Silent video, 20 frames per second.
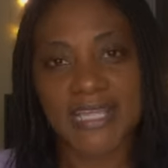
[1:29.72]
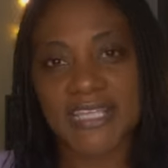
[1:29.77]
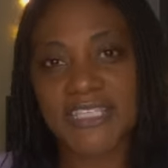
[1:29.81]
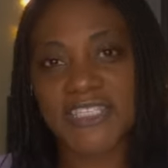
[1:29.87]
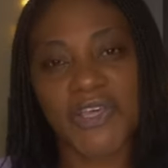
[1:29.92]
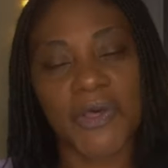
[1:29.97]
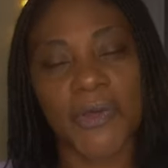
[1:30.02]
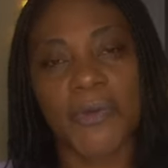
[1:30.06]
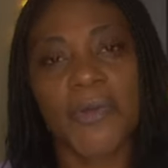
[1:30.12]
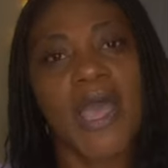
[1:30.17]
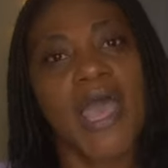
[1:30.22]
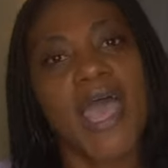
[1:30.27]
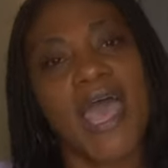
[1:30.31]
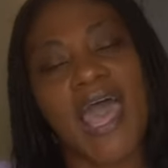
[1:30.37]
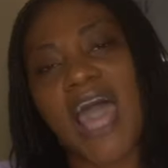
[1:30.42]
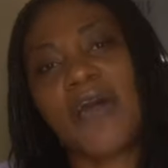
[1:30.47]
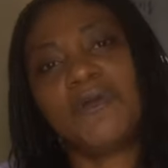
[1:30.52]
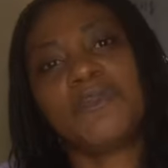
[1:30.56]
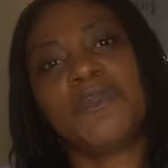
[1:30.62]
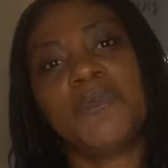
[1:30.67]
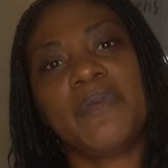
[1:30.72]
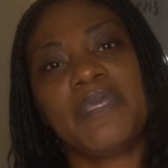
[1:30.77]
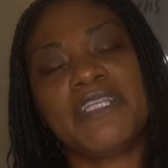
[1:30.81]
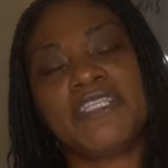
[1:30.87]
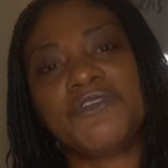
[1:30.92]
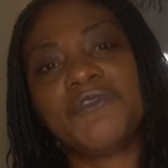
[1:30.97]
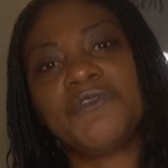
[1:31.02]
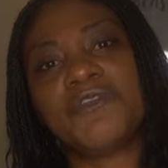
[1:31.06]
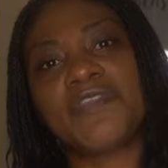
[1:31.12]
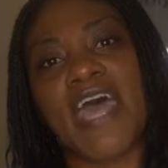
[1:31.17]
So, how do we
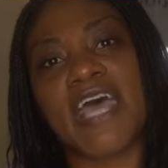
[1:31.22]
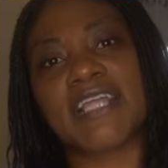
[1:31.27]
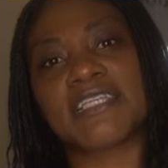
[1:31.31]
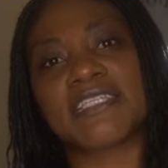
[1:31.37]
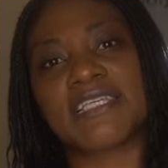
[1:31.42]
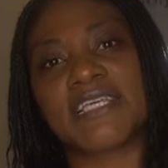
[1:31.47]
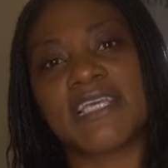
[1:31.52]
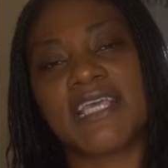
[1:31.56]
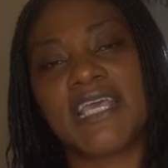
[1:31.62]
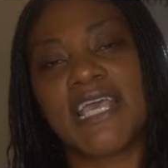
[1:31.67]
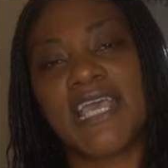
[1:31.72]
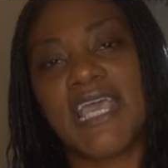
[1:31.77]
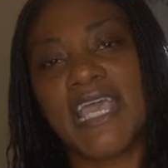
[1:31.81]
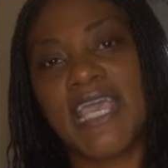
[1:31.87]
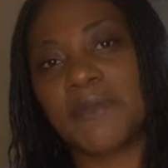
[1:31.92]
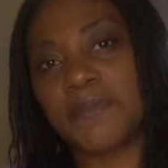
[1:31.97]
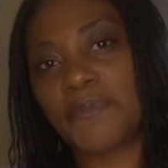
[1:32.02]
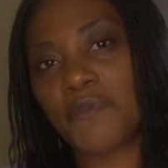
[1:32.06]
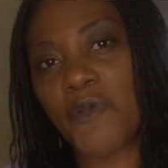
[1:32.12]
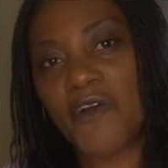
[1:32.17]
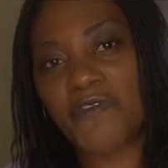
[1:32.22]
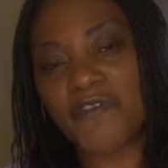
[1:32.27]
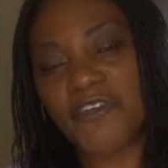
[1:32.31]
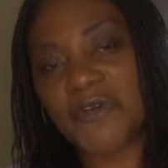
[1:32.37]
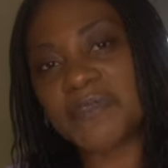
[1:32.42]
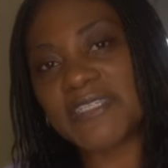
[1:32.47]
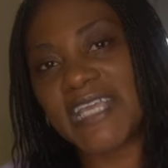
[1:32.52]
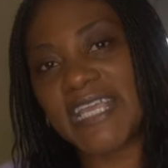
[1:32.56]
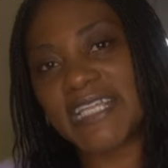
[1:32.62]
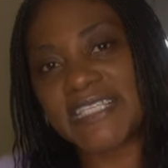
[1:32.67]
do that? In
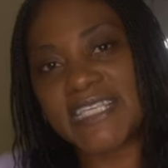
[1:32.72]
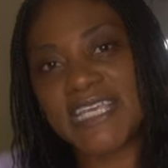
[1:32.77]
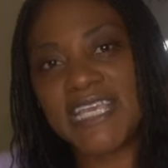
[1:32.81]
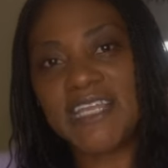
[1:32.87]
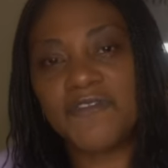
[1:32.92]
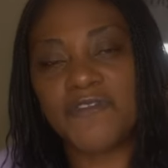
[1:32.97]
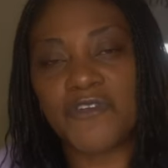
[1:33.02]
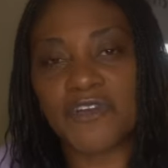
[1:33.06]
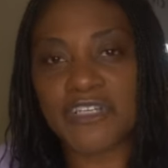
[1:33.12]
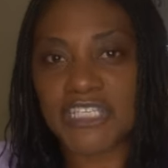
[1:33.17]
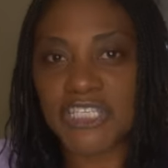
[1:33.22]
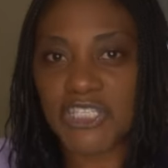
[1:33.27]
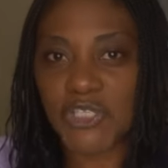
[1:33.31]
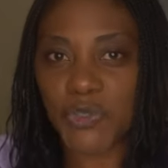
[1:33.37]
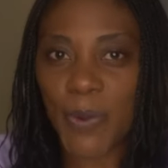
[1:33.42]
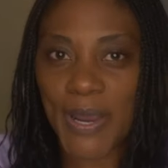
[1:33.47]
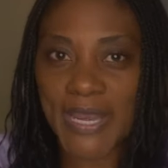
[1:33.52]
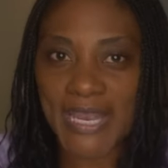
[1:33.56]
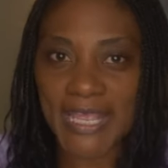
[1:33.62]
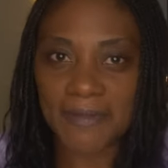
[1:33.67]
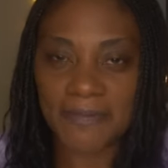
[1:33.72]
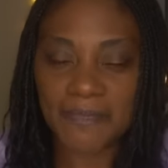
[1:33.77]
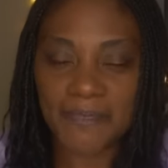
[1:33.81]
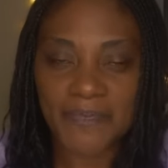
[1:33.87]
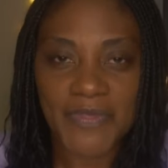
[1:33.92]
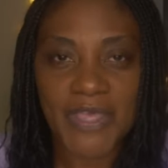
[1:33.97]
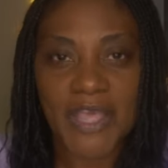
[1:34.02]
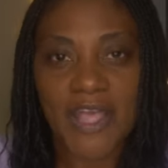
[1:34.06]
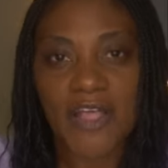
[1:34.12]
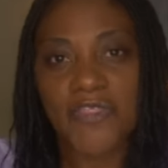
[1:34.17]
Proverbs 18, verse 20,
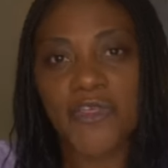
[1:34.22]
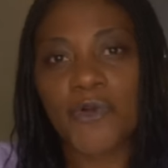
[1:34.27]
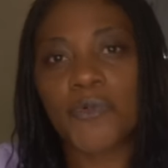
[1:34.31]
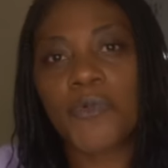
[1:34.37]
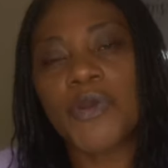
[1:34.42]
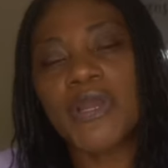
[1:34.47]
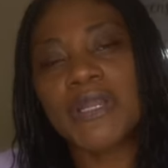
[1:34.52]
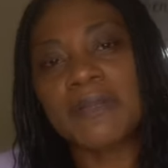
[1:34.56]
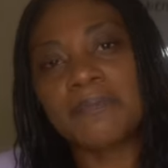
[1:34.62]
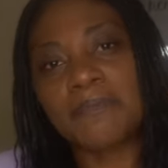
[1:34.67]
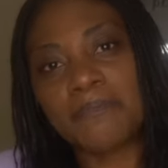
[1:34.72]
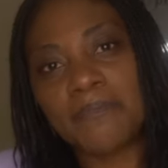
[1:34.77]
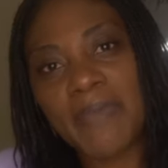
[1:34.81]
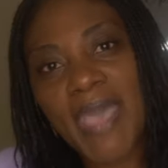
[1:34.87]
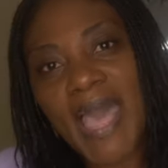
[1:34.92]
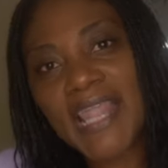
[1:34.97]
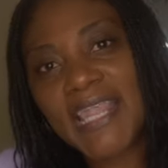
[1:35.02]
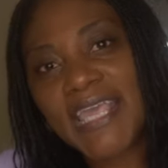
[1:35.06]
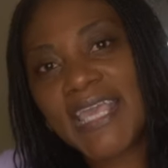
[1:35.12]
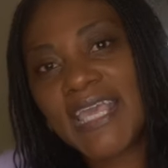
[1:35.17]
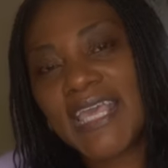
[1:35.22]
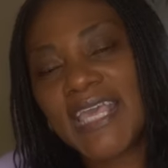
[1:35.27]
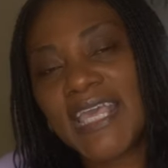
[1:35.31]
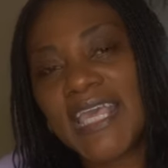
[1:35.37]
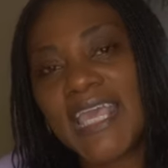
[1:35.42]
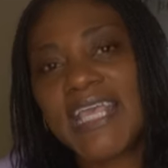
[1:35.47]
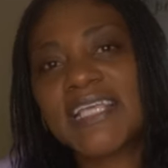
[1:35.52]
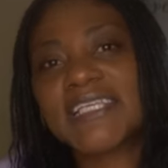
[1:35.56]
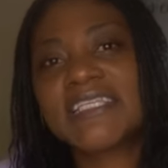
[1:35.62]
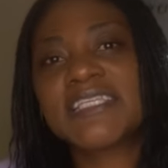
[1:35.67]
the word
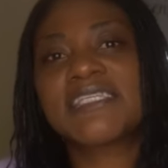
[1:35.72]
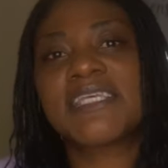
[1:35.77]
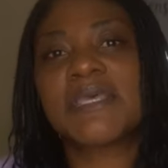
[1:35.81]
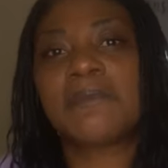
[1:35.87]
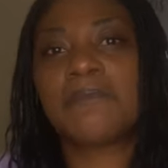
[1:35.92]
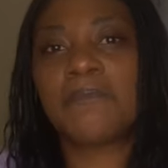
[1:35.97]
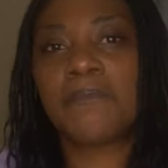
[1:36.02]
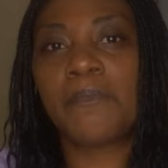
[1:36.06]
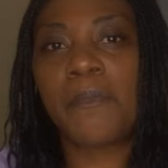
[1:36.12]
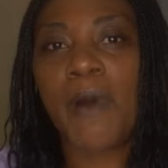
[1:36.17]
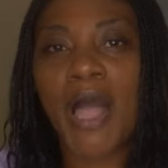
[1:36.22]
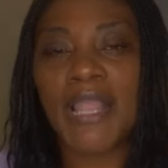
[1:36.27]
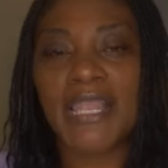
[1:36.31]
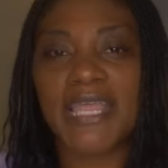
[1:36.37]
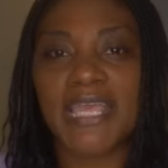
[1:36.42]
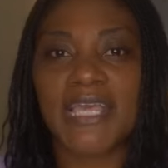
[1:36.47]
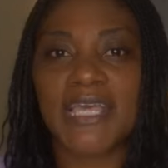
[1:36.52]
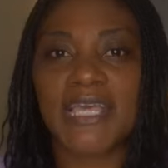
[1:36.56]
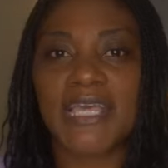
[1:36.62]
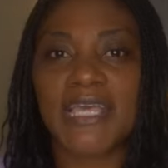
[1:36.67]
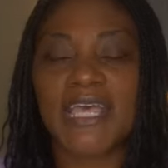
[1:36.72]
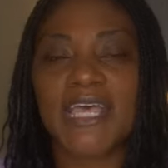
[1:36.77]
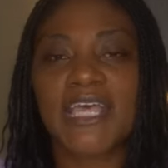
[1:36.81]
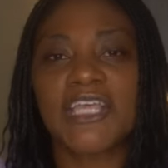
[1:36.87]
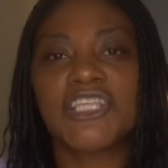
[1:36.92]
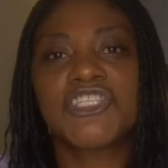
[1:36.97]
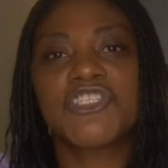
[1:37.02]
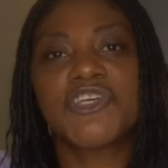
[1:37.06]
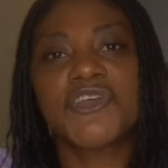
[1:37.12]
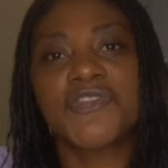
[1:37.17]
belly is symbolic
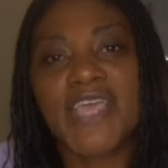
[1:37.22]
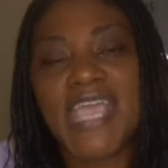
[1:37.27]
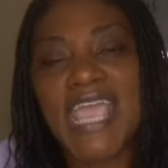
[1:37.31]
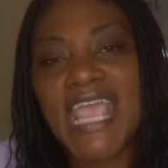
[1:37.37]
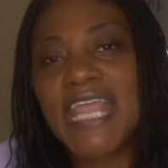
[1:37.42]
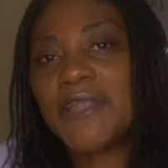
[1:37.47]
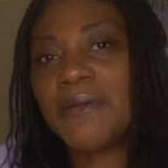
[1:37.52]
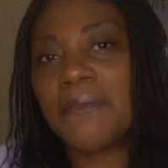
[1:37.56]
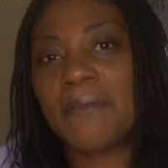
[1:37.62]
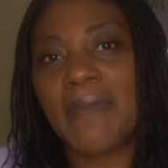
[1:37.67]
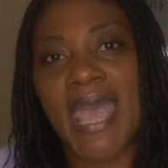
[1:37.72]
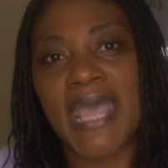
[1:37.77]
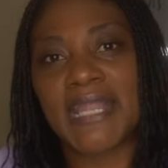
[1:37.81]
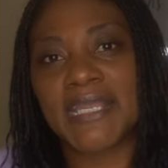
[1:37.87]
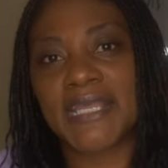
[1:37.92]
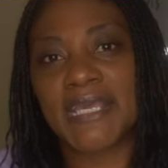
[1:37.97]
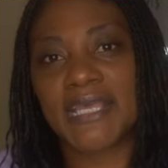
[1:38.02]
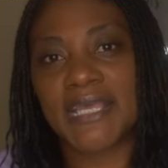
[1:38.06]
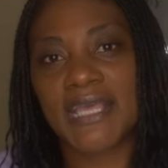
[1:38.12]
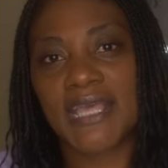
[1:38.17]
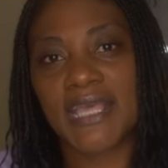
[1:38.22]
to the inner man.